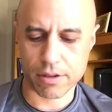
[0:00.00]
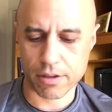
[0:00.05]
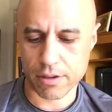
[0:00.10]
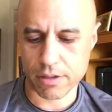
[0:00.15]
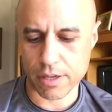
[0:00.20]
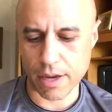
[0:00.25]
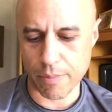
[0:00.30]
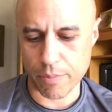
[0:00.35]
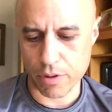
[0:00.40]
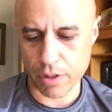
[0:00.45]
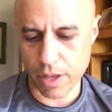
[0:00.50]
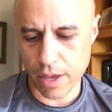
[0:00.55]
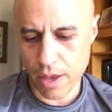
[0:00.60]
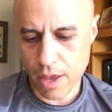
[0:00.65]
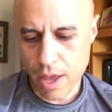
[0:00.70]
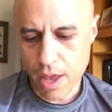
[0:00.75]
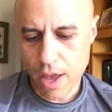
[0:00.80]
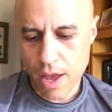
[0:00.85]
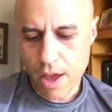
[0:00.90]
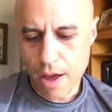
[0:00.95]
separately.
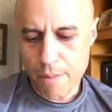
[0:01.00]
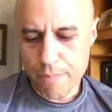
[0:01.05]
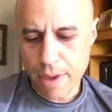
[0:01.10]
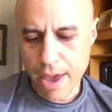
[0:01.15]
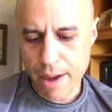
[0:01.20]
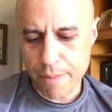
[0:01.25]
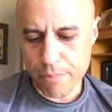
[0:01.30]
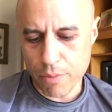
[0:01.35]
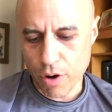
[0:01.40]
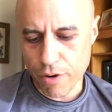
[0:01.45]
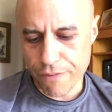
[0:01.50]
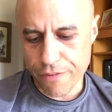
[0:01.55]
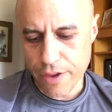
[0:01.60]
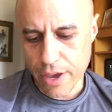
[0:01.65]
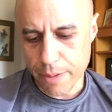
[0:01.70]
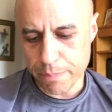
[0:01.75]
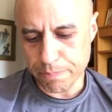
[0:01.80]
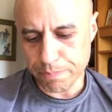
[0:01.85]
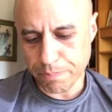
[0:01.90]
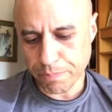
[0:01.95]
Pam
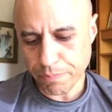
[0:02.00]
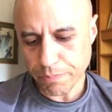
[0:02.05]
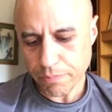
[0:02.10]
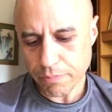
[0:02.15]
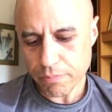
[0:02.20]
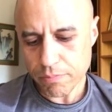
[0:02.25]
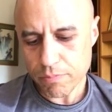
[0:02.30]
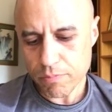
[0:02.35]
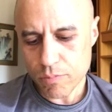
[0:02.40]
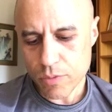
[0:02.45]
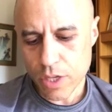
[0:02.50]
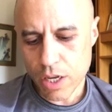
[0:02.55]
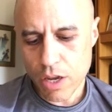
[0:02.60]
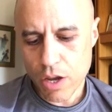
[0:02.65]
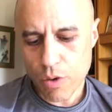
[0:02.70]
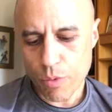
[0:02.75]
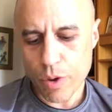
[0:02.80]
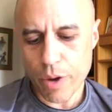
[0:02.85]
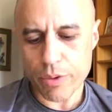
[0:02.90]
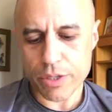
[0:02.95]
Murphy,
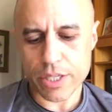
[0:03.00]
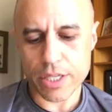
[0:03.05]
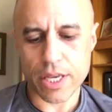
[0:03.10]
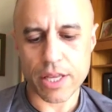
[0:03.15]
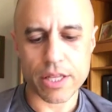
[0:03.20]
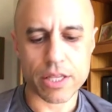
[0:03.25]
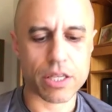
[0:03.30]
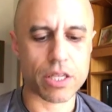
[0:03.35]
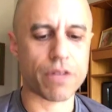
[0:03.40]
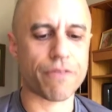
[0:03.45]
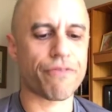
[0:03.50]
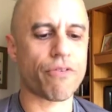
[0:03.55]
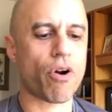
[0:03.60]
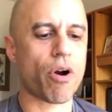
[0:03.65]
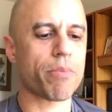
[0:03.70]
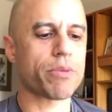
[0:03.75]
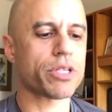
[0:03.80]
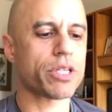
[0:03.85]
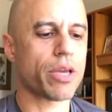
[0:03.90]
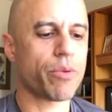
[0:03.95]
we would see this at the
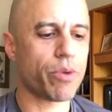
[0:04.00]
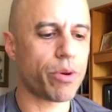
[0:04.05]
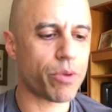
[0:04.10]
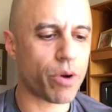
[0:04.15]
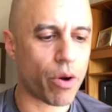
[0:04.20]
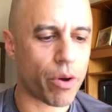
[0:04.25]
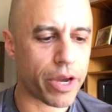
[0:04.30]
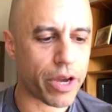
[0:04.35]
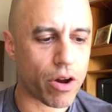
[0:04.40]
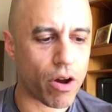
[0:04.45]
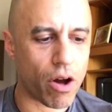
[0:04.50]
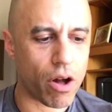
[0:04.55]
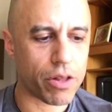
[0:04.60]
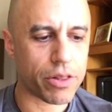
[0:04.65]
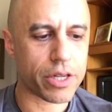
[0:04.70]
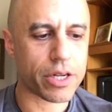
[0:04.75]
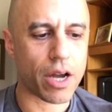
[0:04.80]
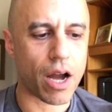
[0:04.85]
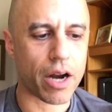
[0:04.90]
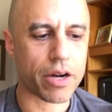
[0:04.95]
pharmacy. We would always call
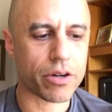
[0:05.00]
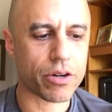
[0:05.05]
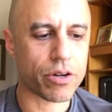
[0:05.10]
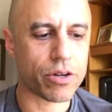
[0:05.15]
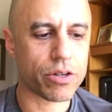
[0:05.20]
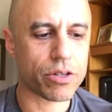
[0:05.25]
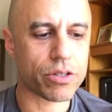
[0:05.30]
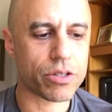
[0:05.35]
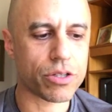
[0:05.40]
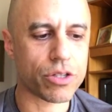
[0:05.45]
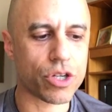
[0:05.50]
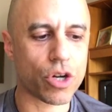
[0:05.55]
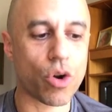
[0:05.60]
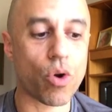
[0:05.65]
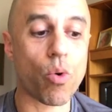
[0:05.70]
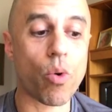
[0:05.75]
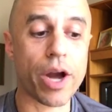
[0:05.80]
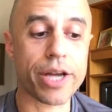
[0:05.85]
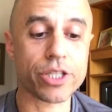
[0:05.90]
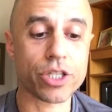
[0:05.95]
the doctors to
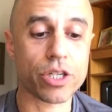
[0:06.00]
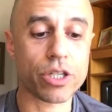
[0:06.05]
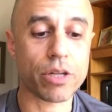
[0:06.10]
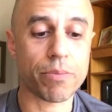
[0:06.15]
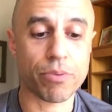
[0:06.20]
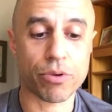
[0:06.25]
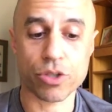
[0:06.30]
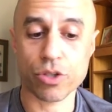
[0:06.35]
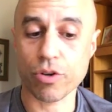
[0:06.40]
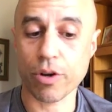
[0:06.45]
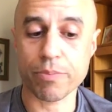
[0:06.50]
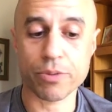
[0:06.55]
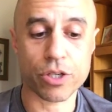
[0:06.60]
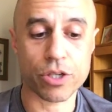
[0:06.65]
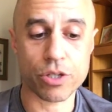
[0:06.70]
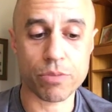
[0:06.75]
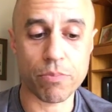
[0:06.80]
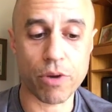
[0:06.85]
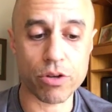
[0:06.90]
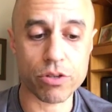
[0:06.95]
question the
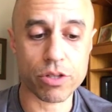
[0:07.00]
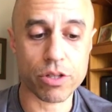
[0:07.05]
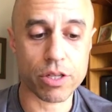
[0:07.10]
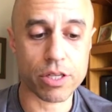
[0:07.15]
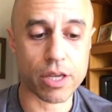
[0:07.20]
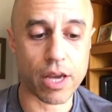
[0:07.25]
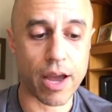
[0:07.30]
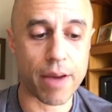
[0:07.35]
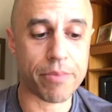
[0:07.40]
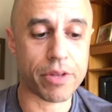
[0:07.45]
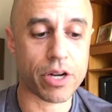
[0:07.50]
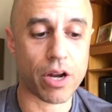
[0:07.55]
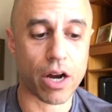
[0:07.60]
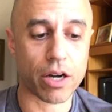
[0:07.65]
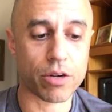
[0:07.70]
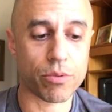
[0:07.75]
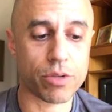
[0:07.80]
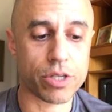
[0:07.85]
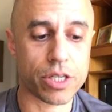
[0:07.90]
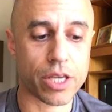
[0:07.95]
prescriptions. Most of the time, the
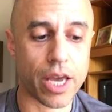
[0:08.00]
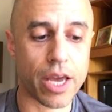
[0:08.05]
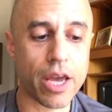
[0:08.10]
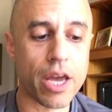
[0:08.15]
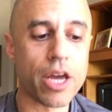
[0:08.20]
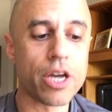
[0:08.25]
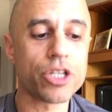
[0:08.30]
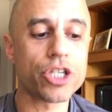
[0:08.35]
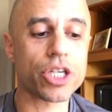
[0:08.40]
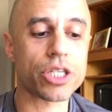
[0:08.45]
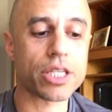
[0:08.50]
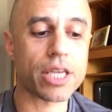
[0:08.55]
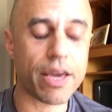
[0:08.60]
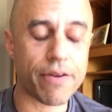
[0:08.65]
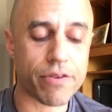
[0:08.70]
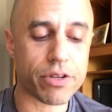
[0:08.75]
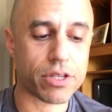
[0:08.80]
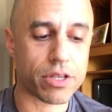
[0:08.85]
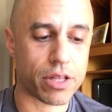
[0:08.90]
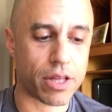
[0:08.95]
doctor would say, just
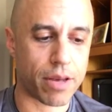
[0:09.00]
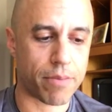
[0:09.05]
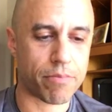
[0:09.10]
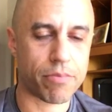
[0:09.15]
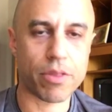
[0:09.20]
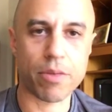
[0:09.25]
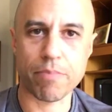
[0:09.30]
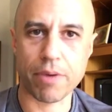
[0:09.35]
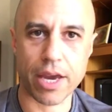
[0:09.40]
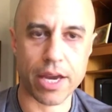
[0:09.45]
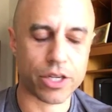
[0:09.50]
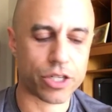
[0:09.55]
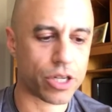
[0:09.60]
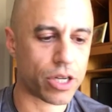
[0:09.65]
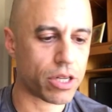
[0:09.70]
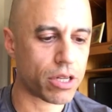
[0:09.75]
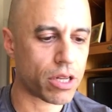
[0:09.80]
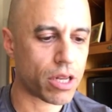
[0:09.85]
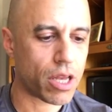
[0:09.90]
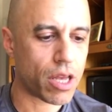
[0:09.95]
give it to them, the
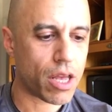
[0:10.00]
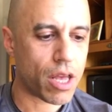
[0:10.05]
patient.